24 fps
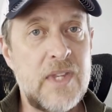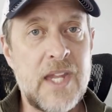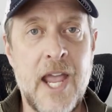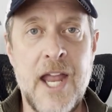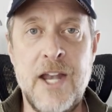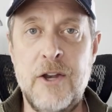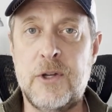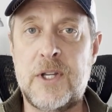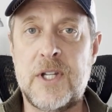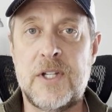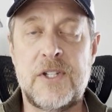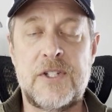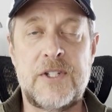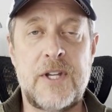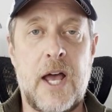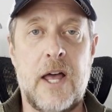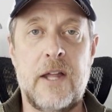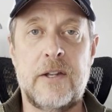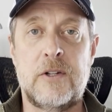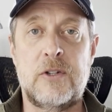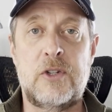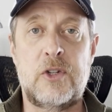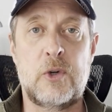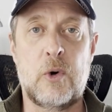and you can sell
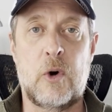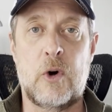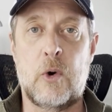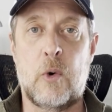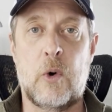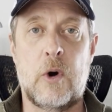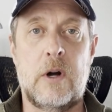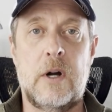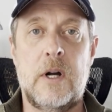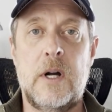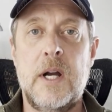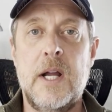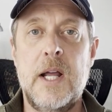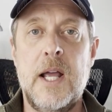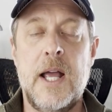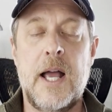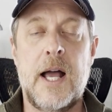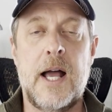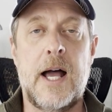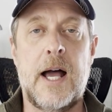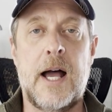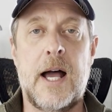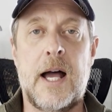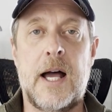in short order
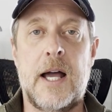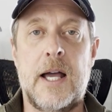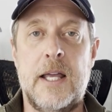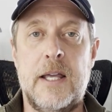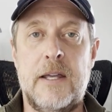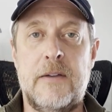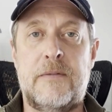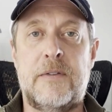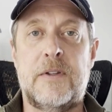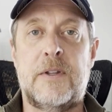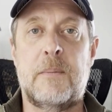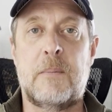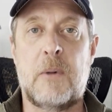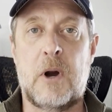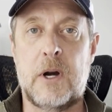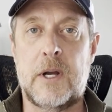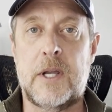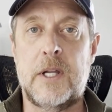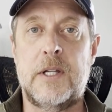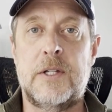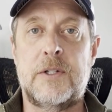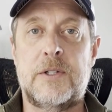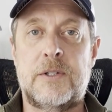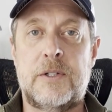uh, if the
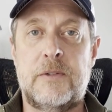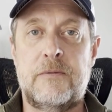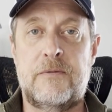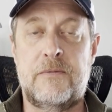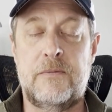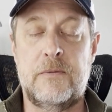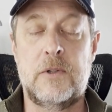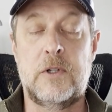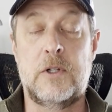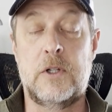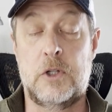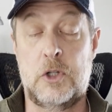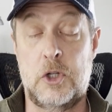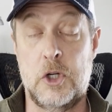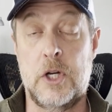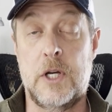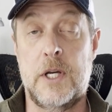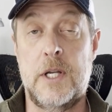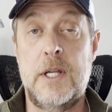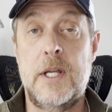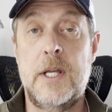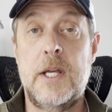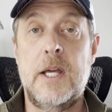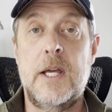market is
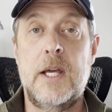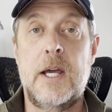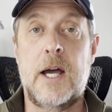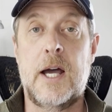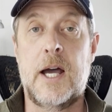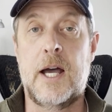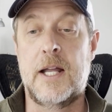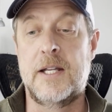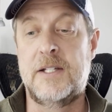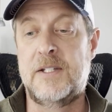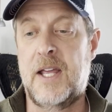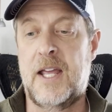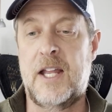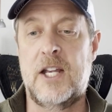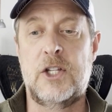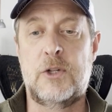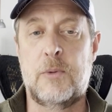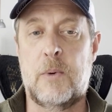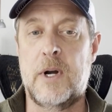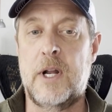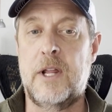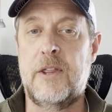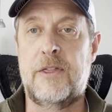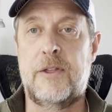good, uh, 10,
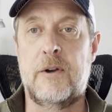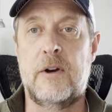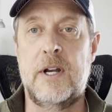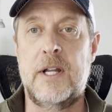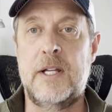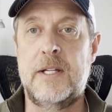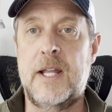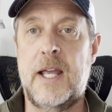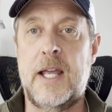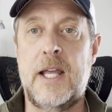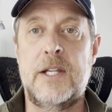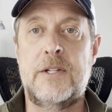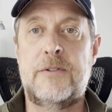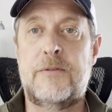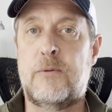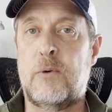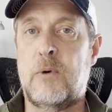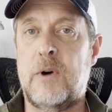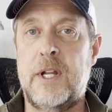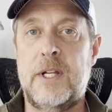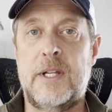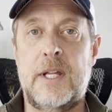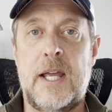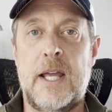20, 30 days,
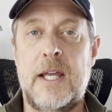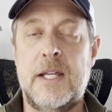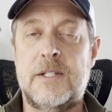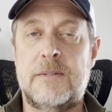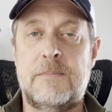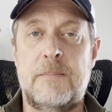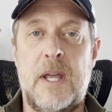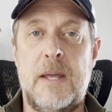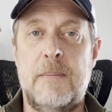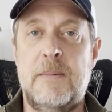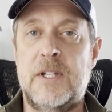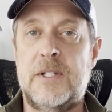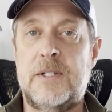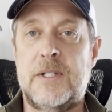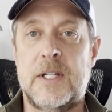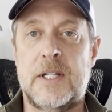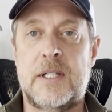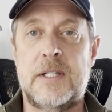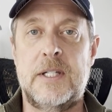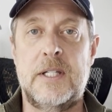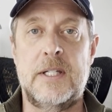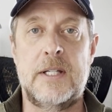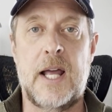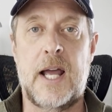40 days, maybe
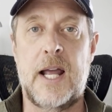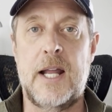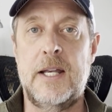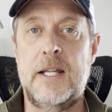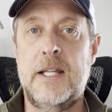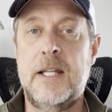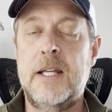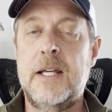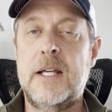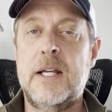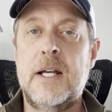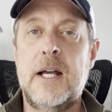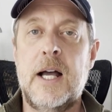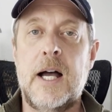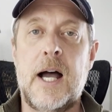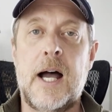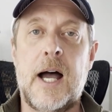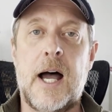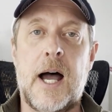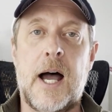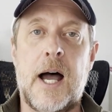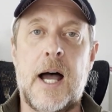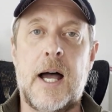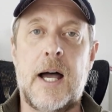60, 90.
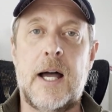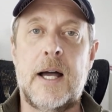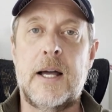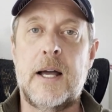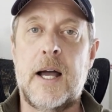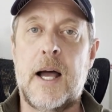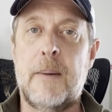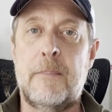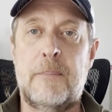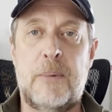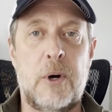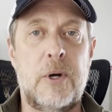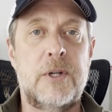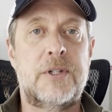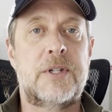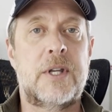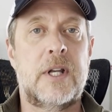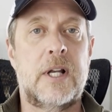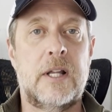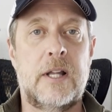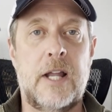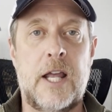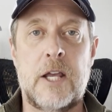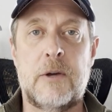Uh, a boat's
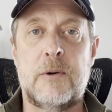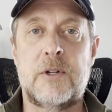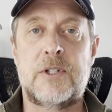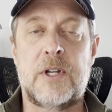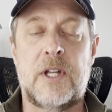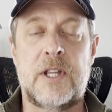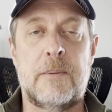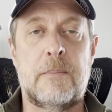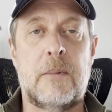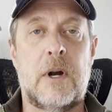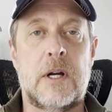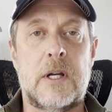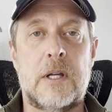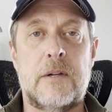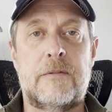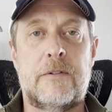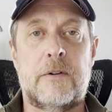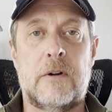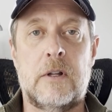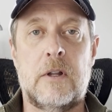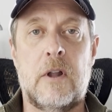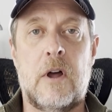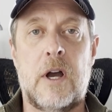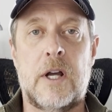going to languish on the market for
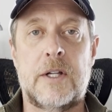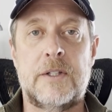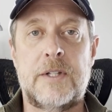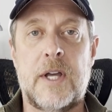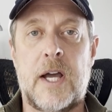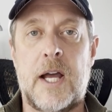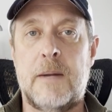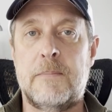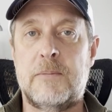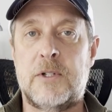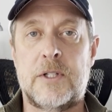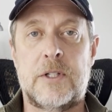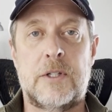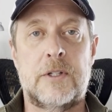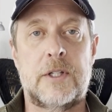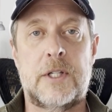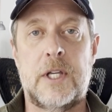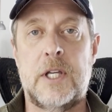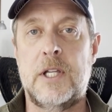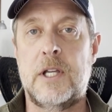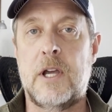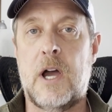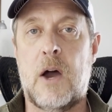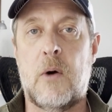a long time. Just look
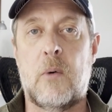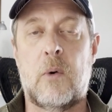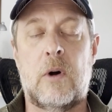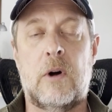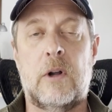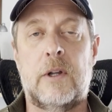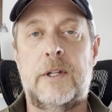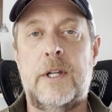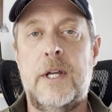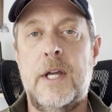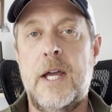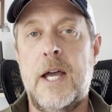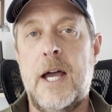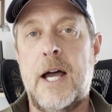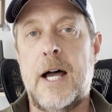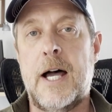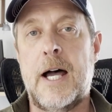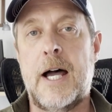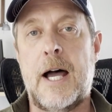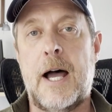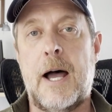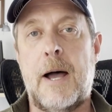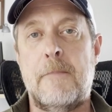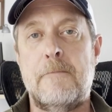at Yacht World.
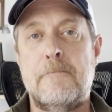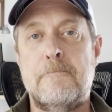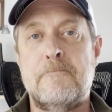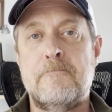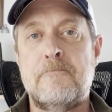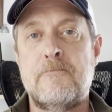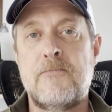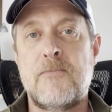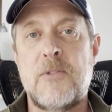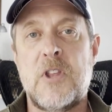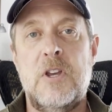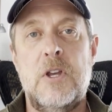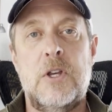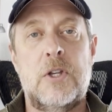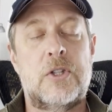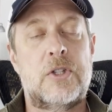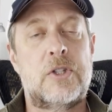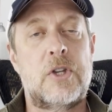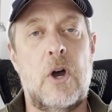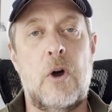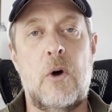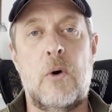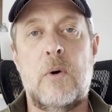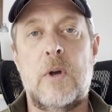Um,
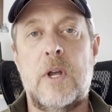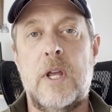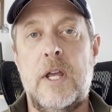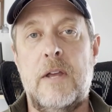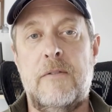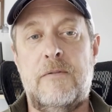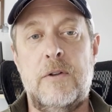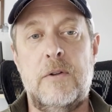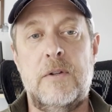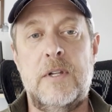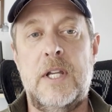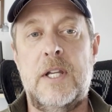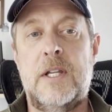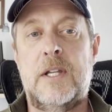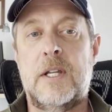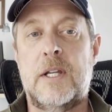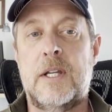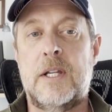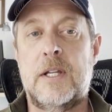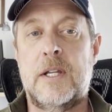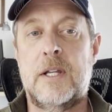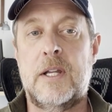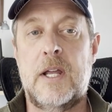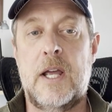so if you need
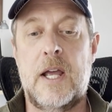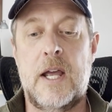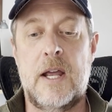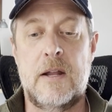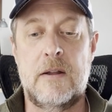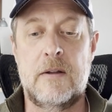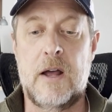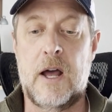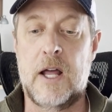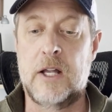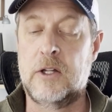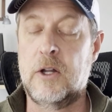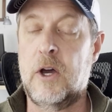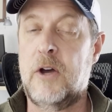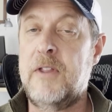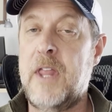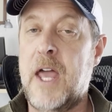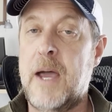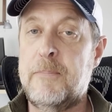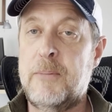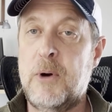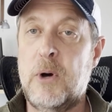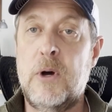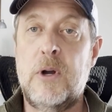to unload
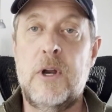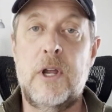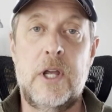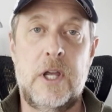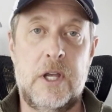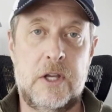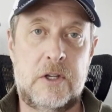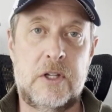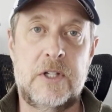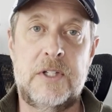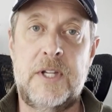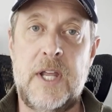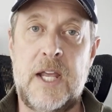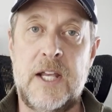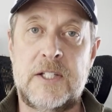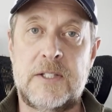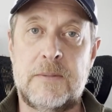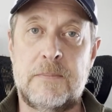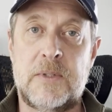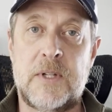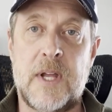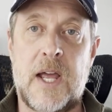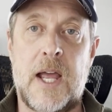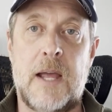that boat, it could take
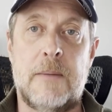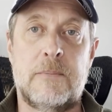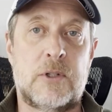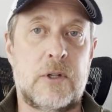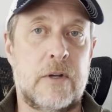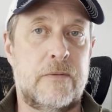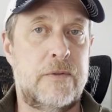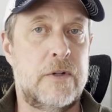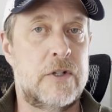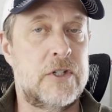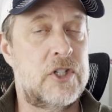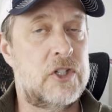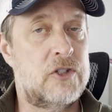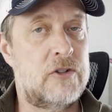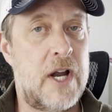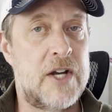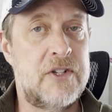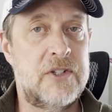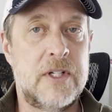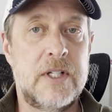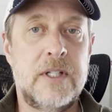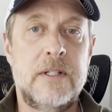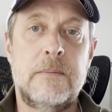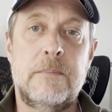some time. So if you're
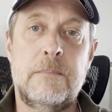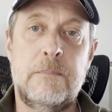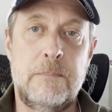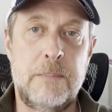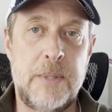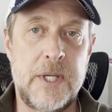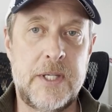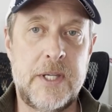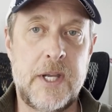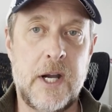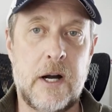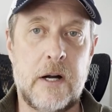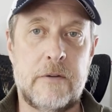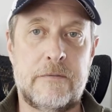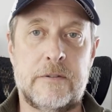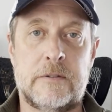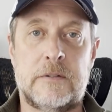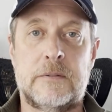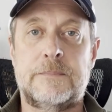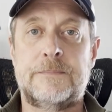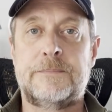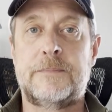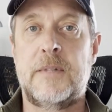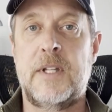stretching, be
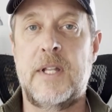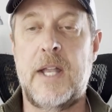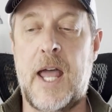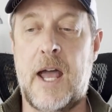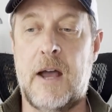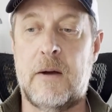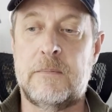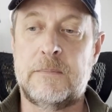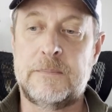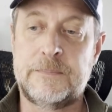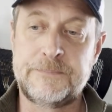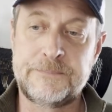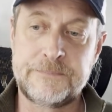careful. Now,